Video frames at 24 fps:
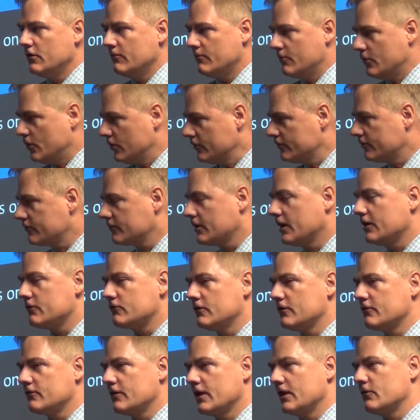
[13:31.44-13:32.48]
Most
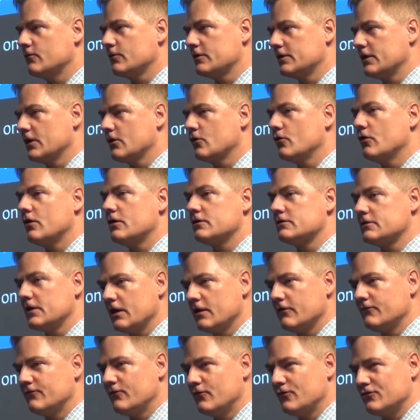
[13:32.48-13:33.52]
countries get what they call
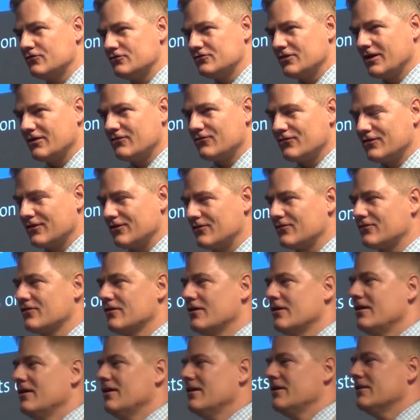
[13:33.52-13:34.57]
telephone justice.
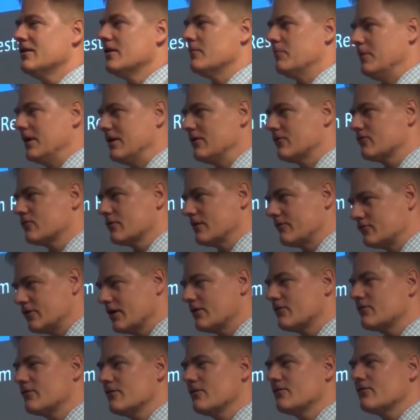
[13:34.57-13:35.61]
The Ministry of
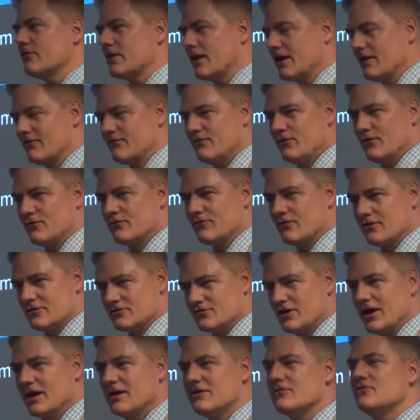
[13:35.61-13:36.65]
Justice telephones the
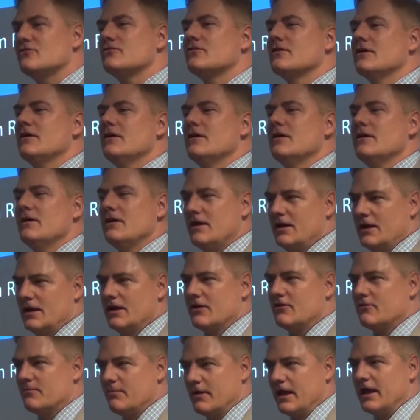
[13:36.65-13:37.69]
judge and
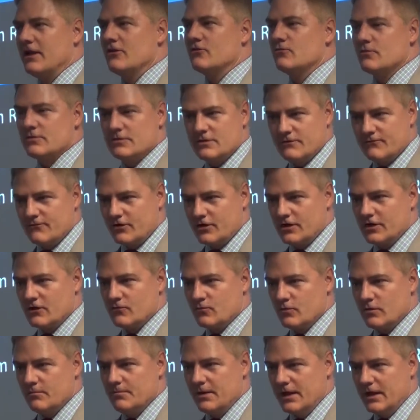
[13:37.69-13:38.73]
explains what the
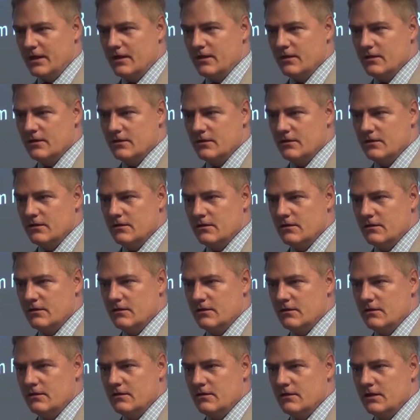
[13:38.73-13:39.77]
verdict will be.
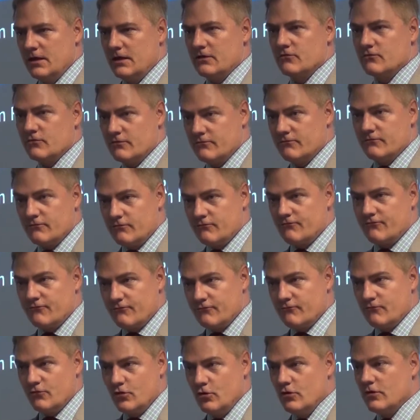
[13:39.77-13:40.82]
And so
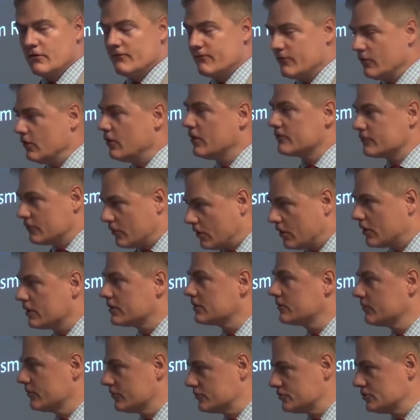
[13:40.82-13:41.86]
rule of law is
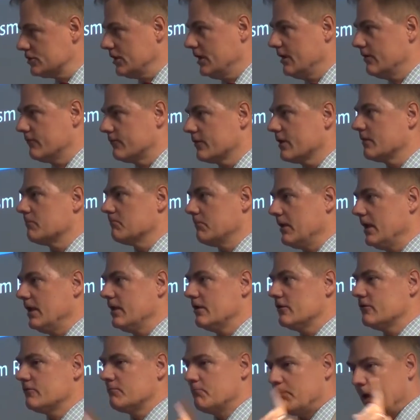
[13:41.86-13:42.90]
hard to achieve. It
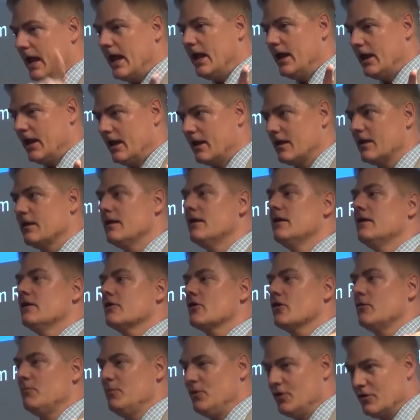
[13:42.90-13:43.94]
means banning
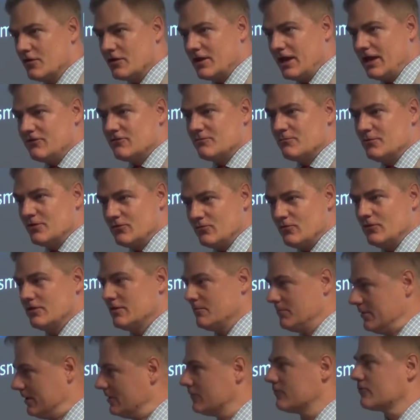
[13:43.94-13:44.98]
communication between
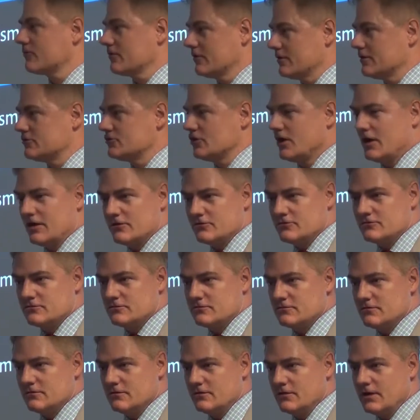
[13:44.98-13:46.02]
the minister and the judge,
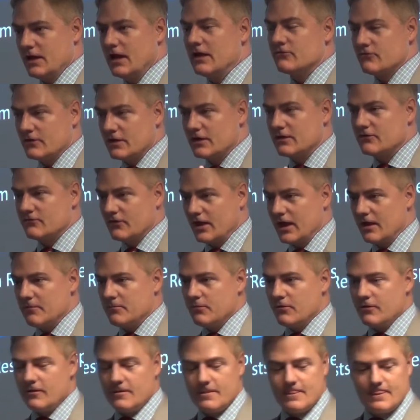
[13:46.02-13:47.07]
as an
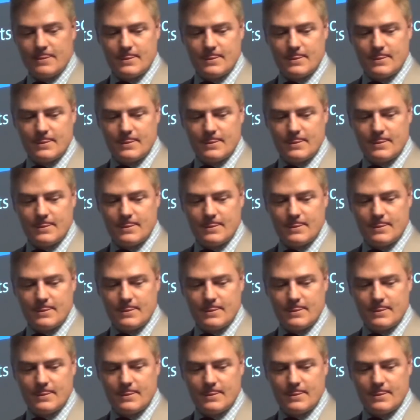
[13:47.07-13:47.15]
example.